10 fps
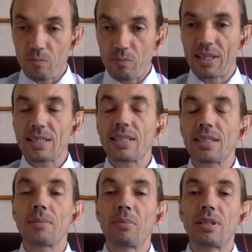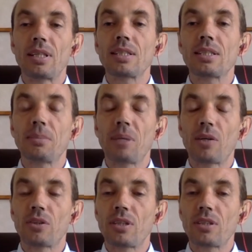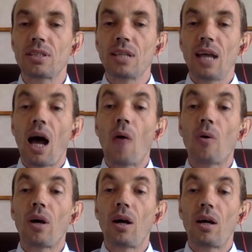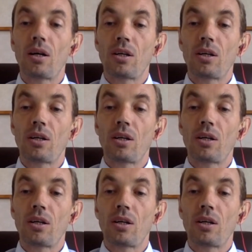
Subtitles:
this is because this is our